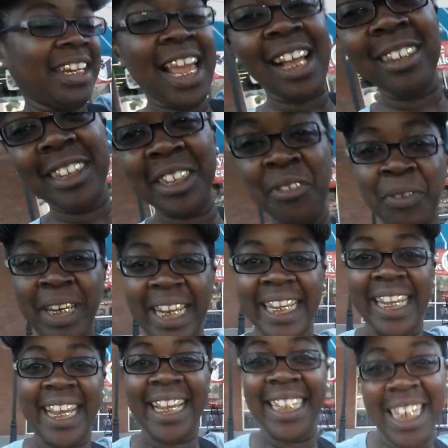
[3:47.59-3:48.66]
Y'all seen what I
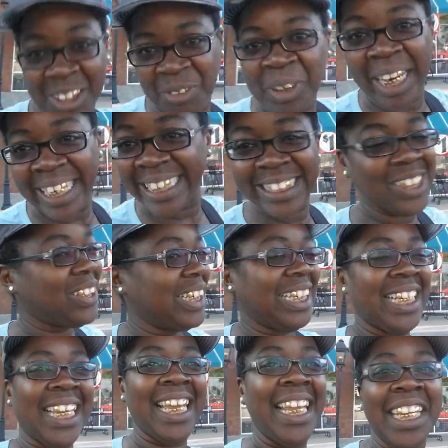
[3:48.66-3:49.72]
got. That's all I
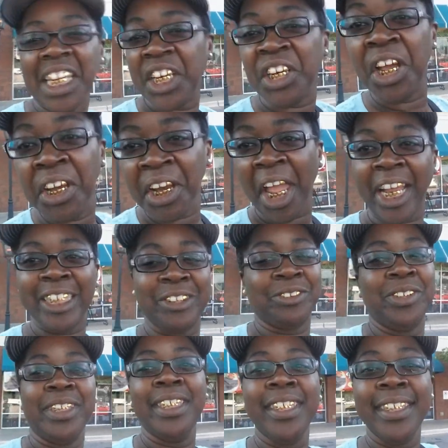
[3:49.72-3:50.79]
got. I ain't getting nothing
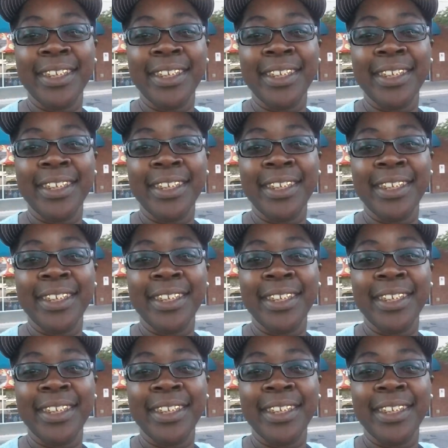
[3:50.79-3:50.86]
extra.